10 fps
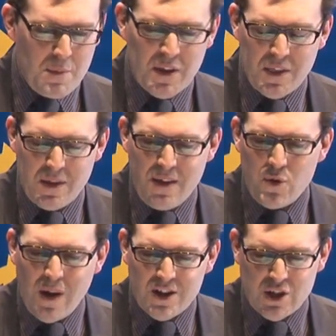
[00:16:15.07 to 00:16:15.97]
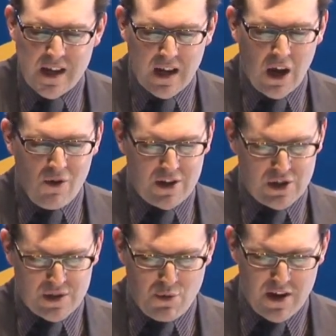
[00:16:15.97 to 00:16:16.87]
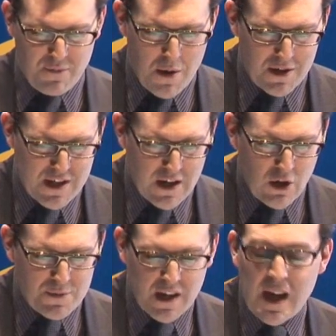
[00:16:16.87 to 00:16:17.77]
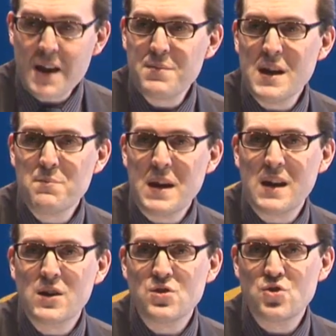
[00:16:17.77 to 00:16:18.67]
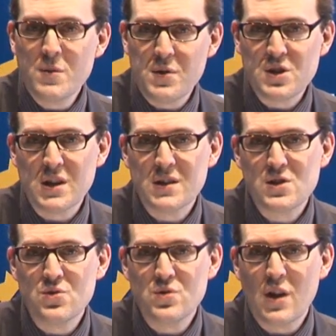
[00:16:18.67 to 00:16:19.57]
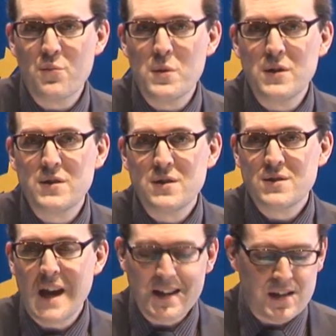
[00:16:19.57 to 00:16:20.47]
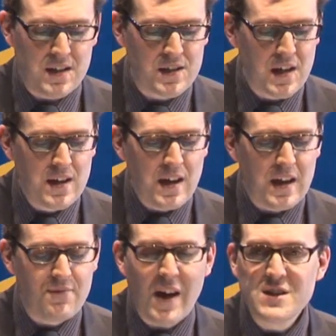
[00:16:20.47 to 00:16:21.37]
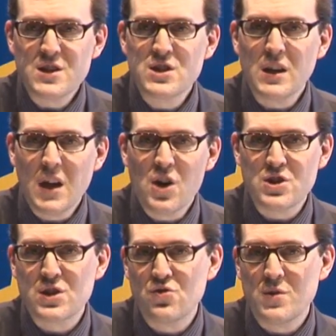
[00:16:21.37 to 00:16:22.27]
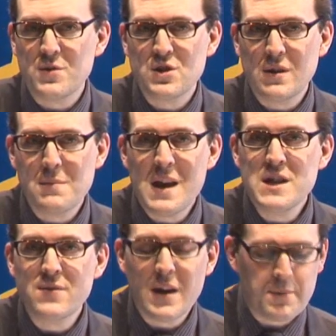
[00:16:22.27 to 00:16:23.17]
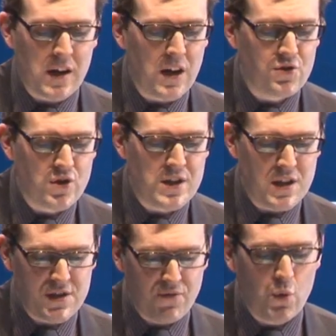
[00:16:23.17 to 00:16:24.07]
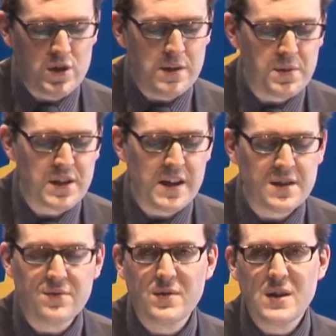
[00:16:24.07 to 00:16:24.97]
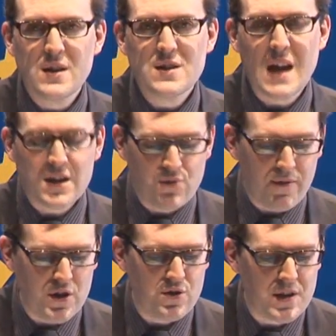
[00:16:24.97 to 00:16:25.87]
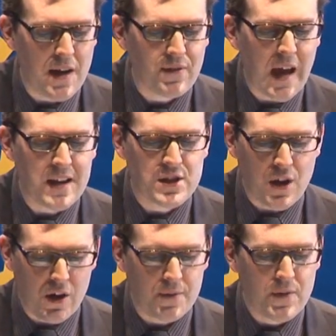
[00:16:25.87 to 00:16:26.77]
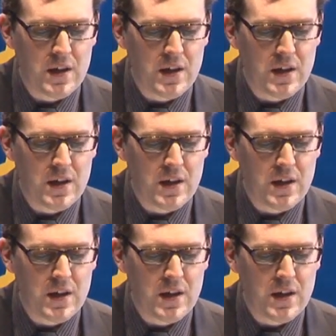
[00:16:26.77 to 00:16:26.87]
But if you actually encourage the spread of mobile telecoms, it can be a big contributor to government taxes. And in fact, it's the largest contributor in many developing countries. It's 14% of tax revenues in Afghanistan.